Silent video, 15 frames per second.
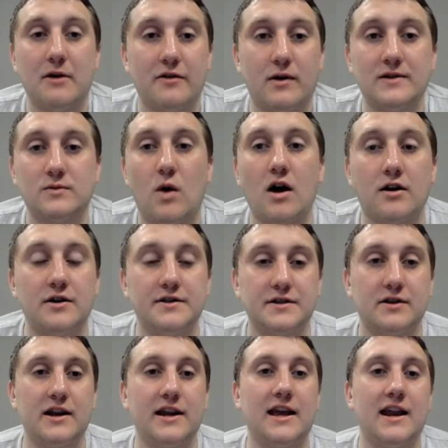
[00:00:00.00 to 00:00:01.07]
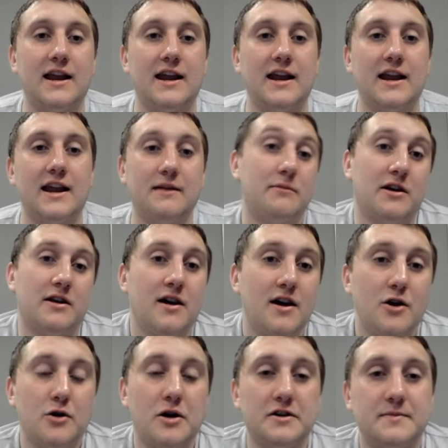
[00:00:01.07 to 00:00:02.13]
Otherwise, walk-ons are going to get in. But
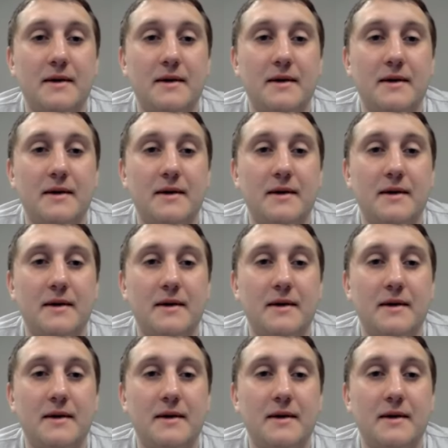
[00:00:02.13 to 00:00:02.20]
who knows?